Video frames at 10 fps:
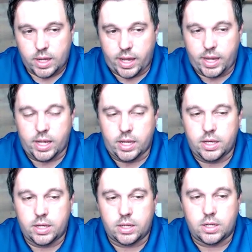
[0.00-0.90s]

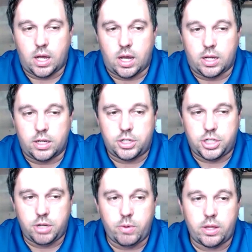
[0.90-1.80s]
And uh,
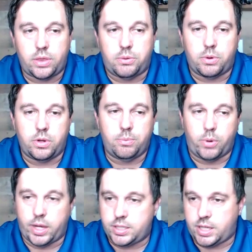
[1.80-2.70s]
she went through
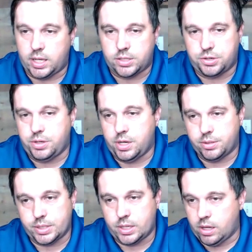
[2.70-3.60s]
breast cancer
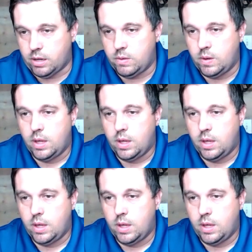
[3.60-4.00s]
years ago,